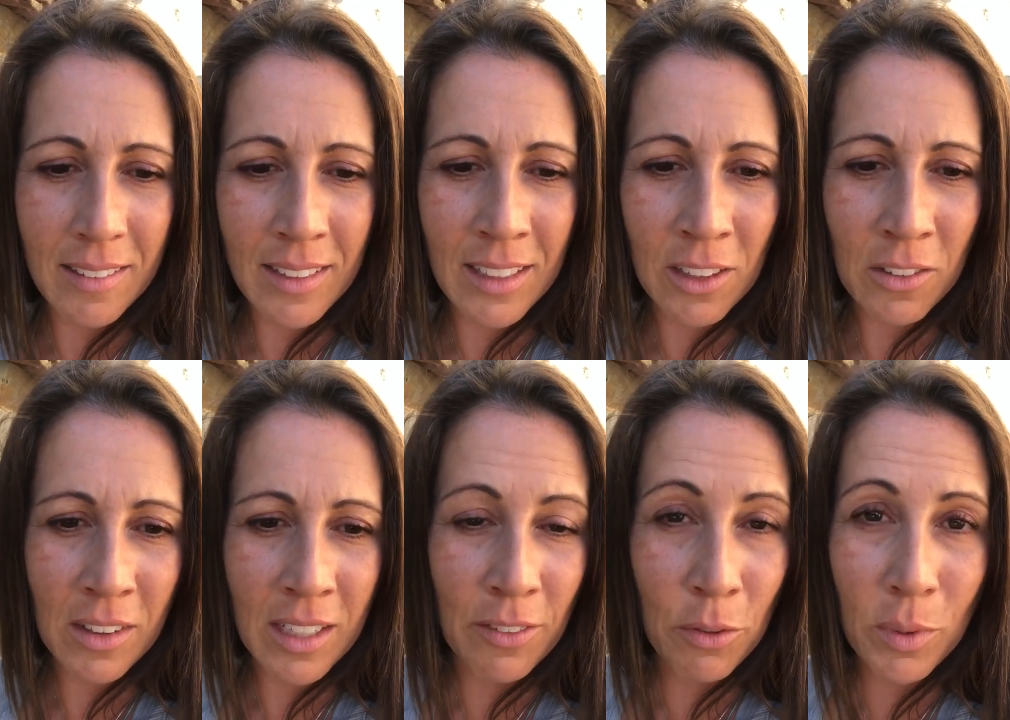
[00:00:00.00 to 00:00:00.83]
you know,
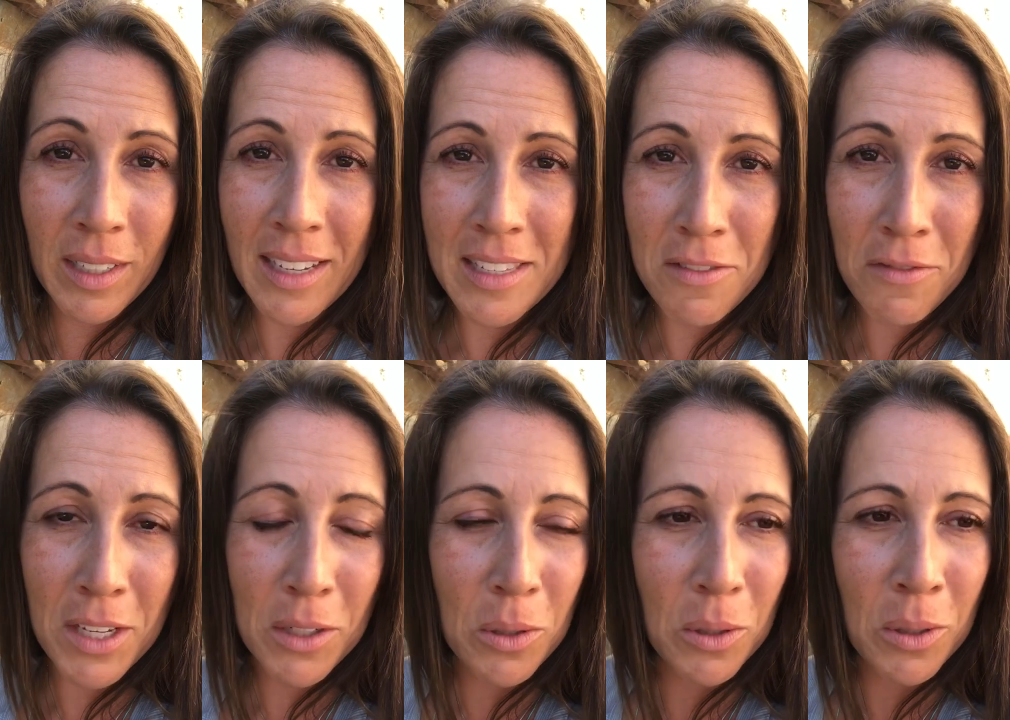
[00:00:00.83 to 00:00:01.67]
that everyone has a
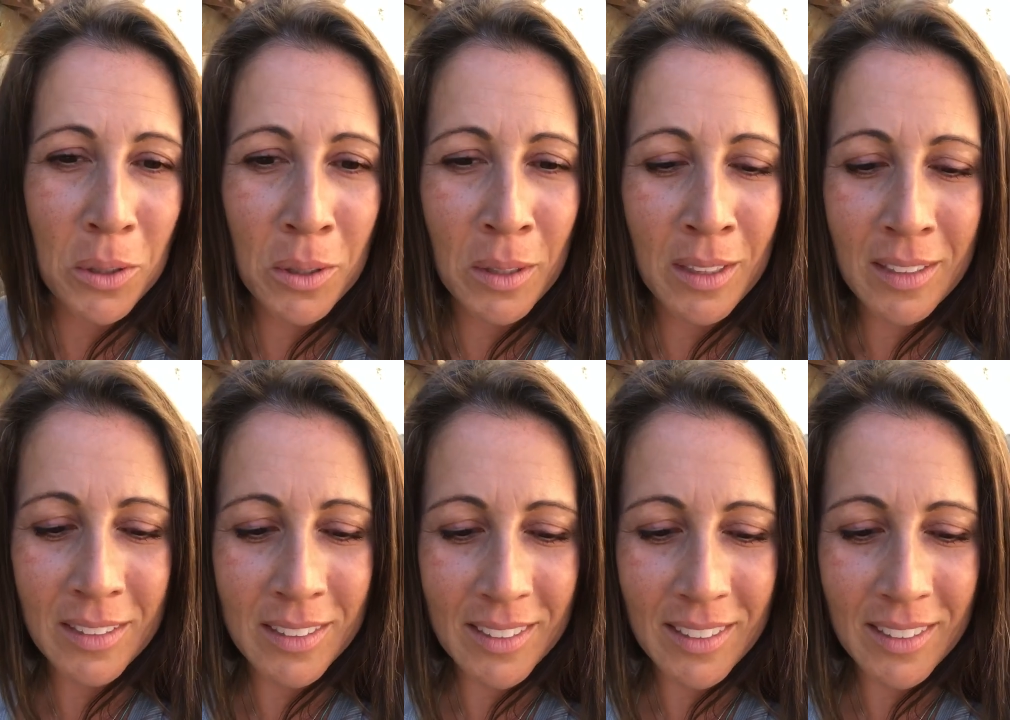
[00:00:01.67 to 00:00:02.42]
vehicle, and